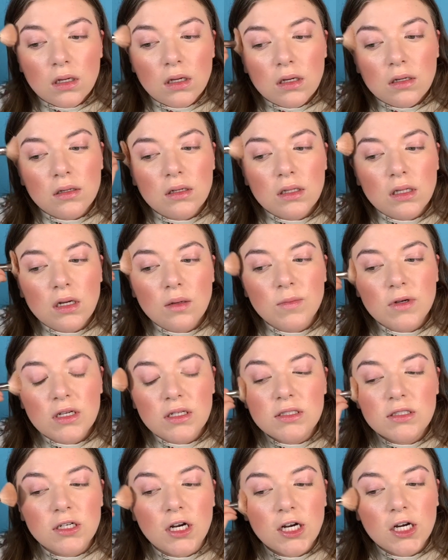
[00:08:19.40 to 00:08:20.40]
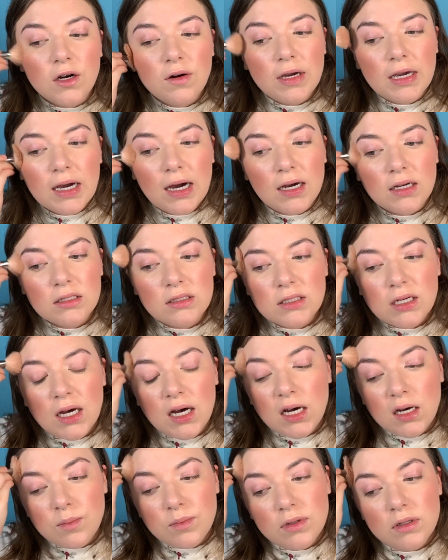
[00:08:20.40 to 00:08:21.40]
And then I'm gonna start going on
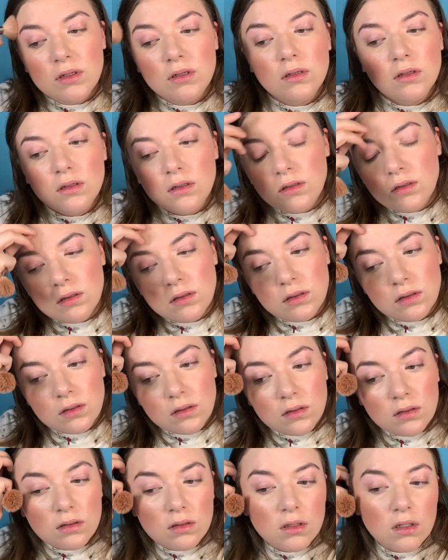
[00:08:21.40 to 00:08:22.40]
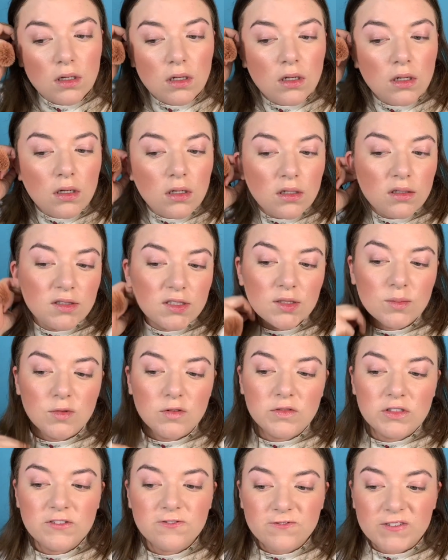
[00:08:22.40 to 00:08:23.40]
top. So move
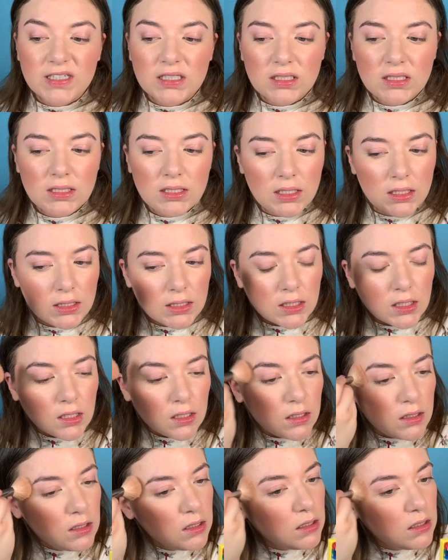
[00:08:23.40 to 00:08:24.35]
your fucking hair